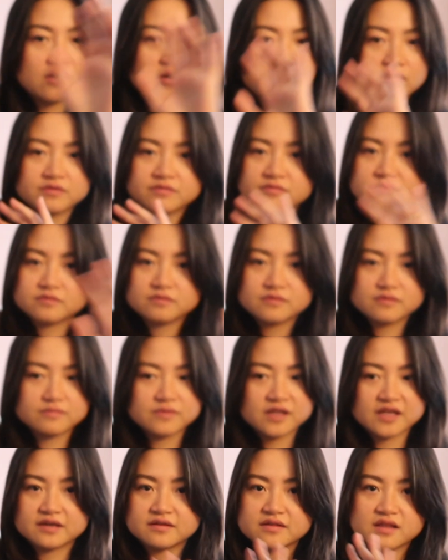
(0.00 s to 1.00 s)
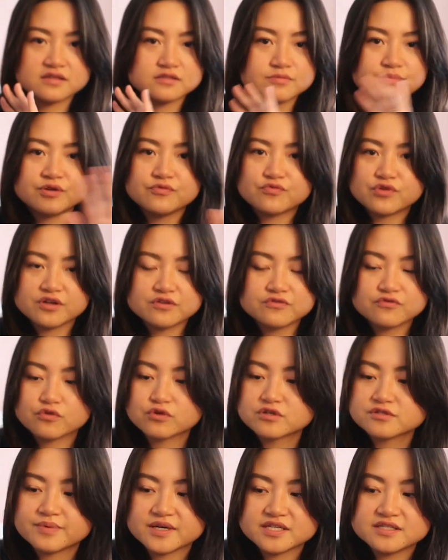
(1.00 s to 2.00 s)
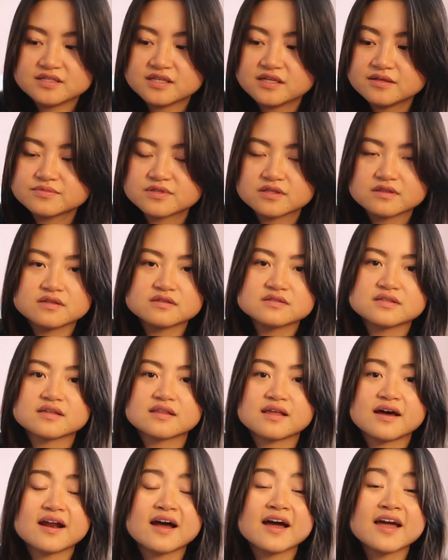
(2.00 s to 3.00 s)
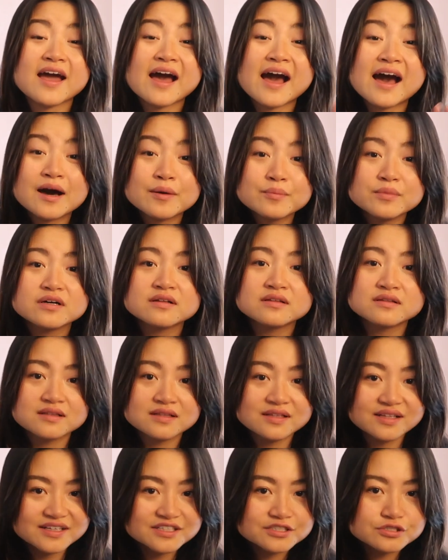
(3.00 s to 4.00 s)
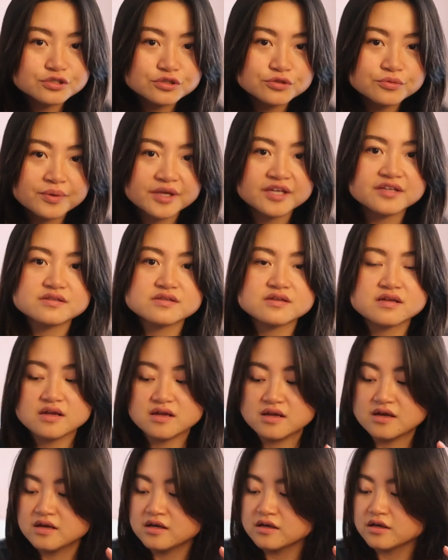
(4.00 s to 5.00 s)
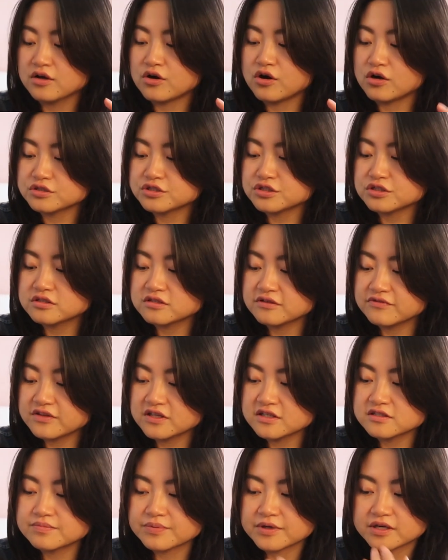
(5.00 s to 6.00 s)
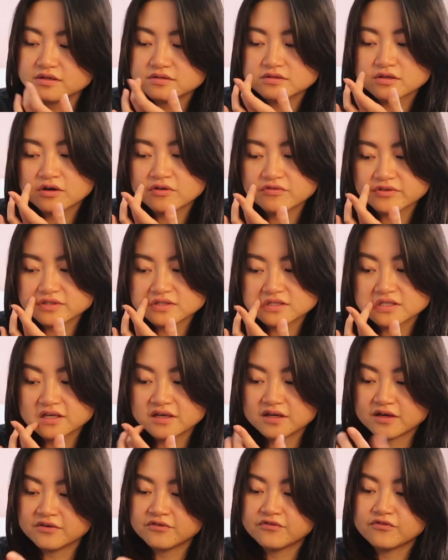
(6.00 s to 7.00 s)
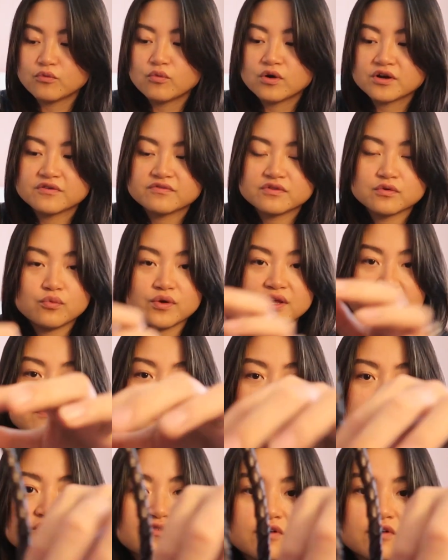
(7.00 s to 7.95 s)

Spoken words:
on, like, that's been reinforced by seams and things like that. I am a little bit conscious of this because obviously if one of the weaves